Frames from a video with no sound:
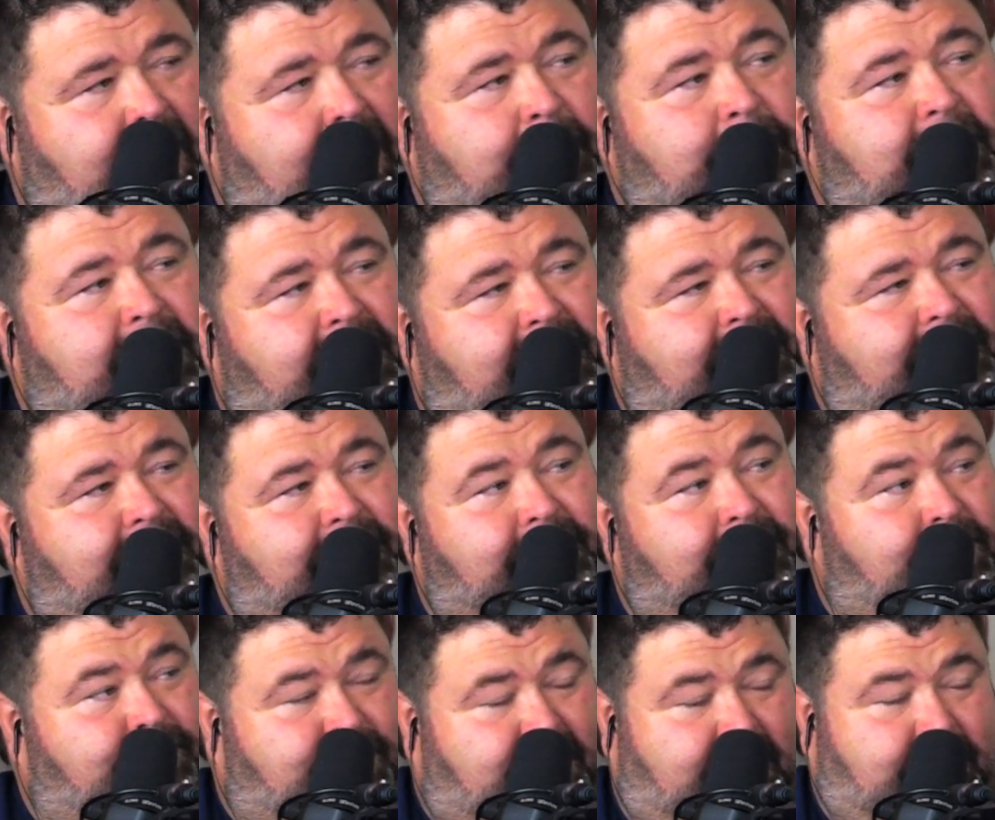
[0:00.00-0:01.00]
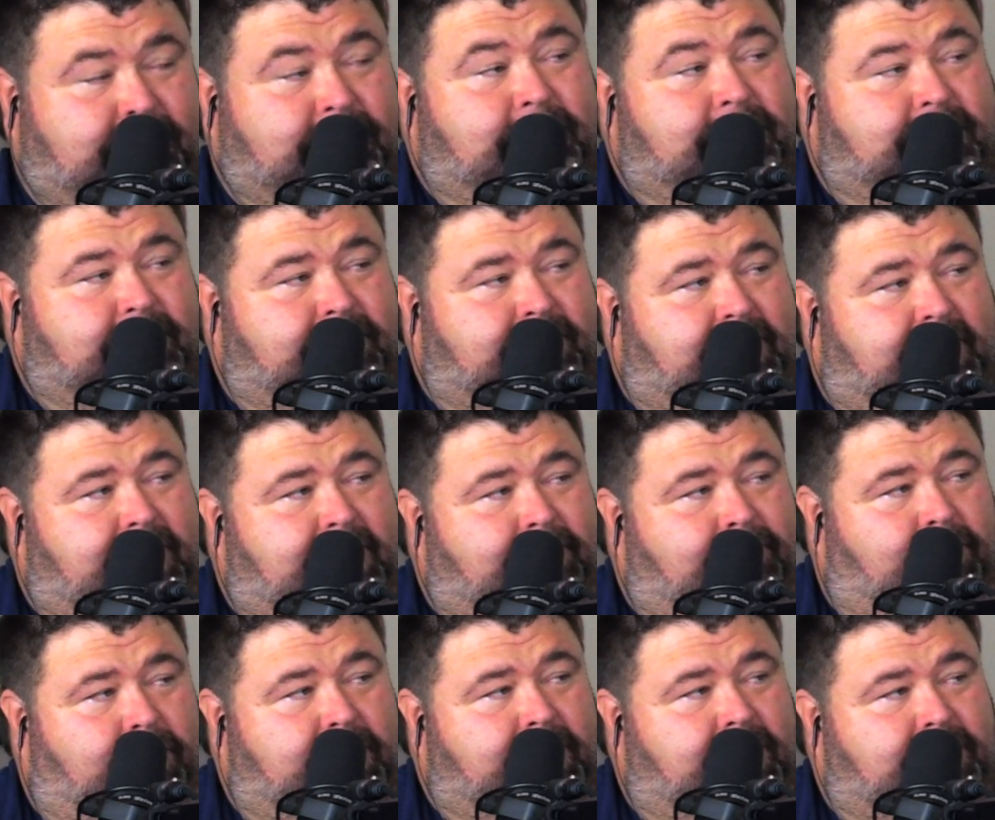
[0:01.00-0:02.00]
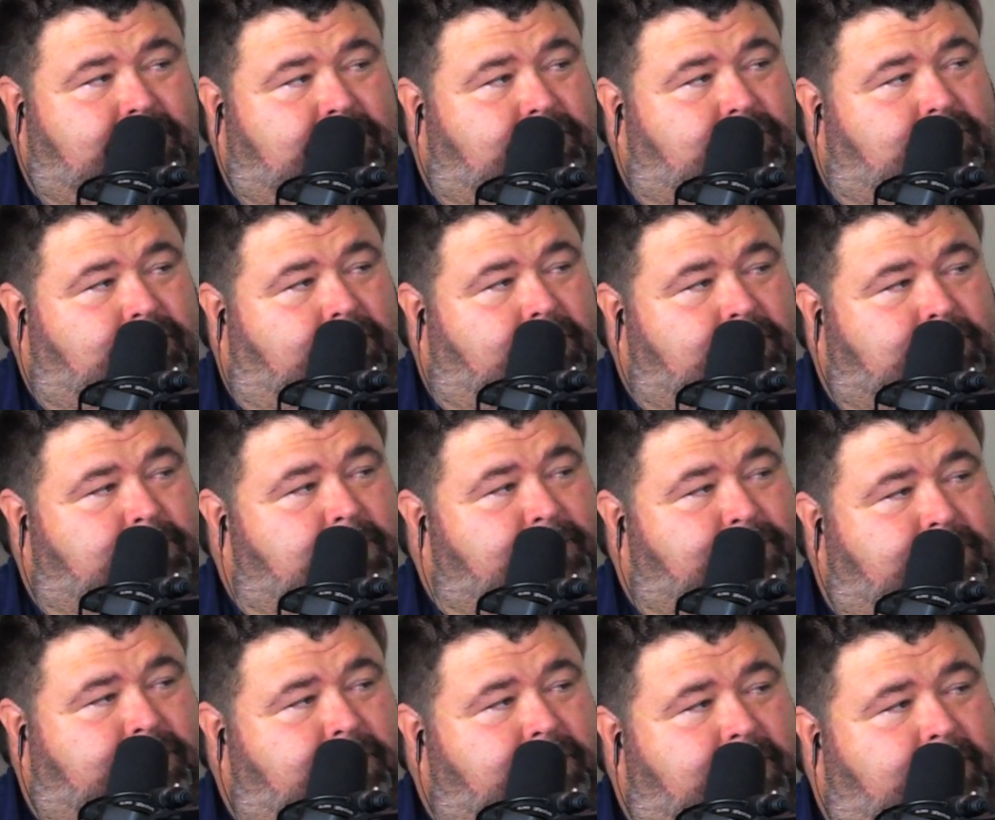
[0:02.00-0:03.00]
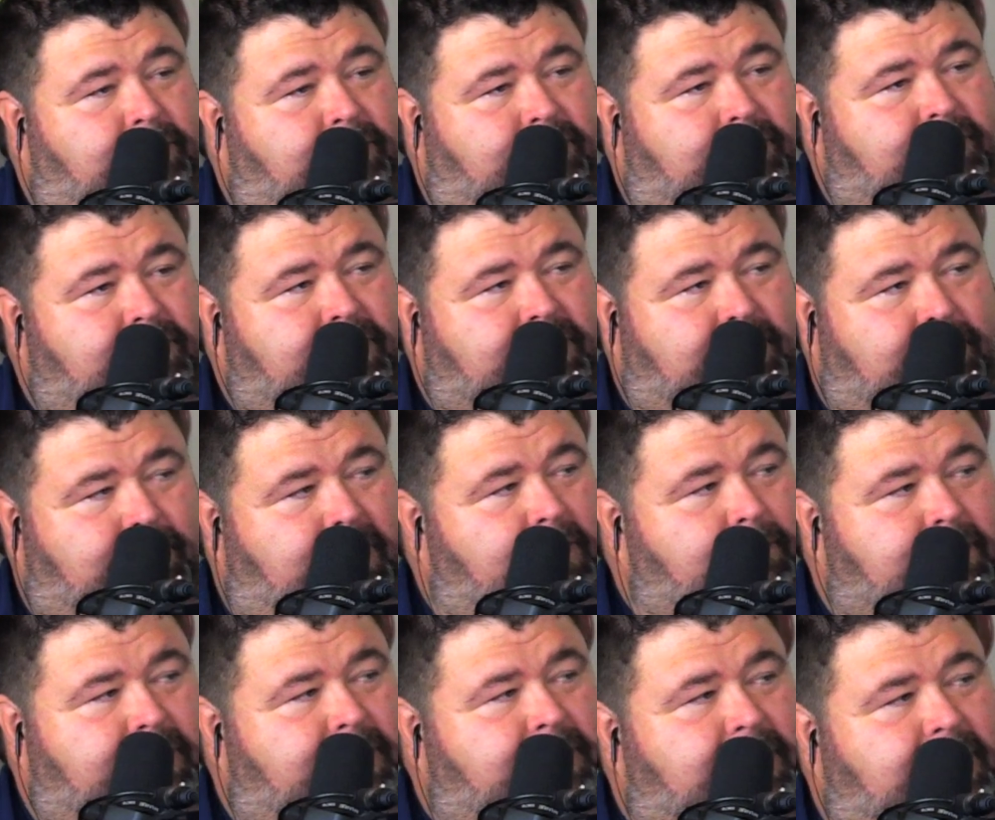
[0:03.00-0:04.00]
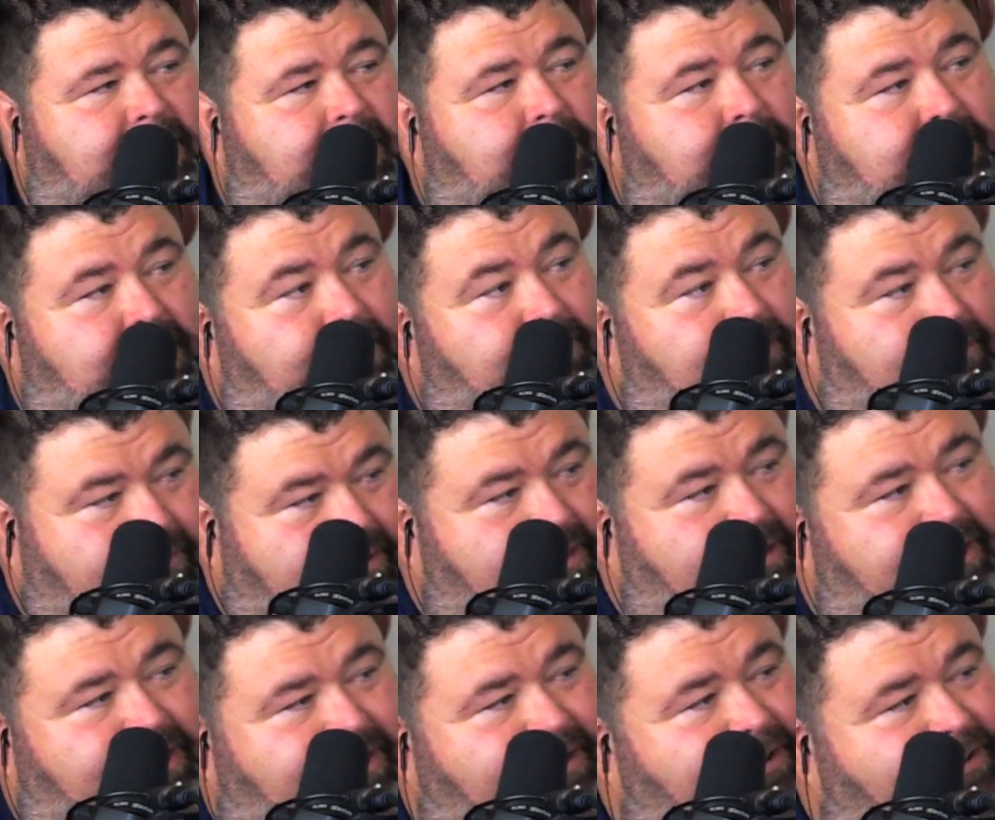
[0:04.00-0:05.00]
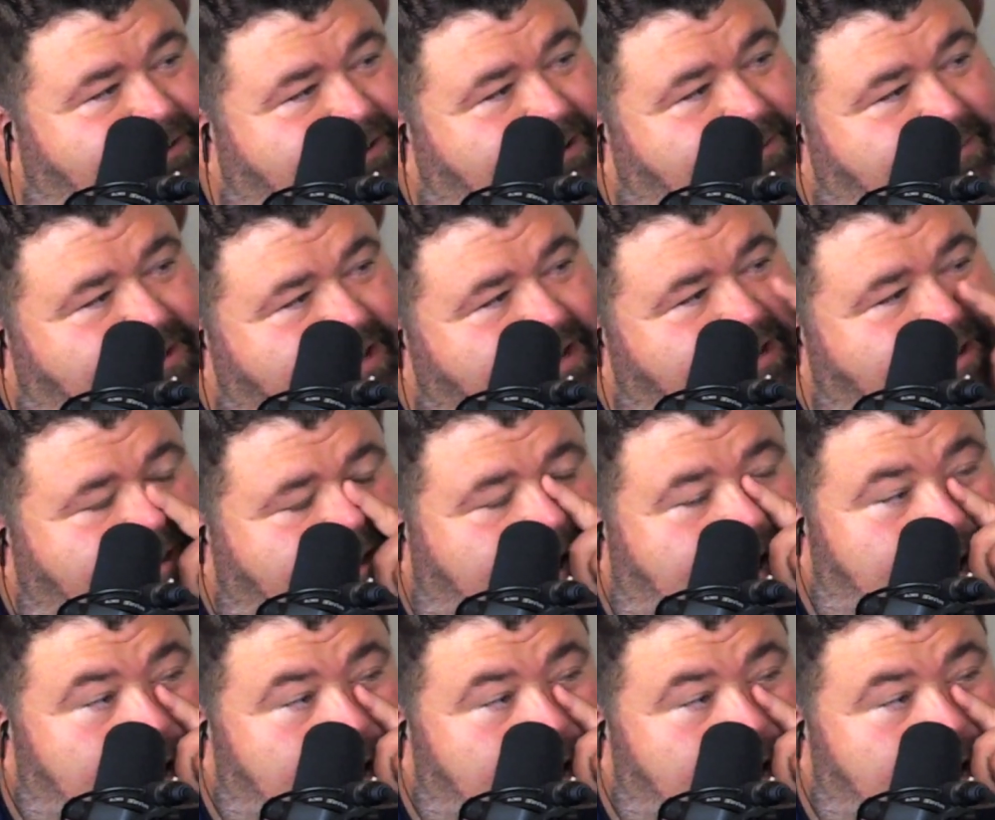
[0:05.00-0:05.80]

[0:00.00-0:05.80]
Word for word: I mean, you know, if I was going to do that, why not just charge me for two number ones and make me a dadgum double with it? You know what I mean?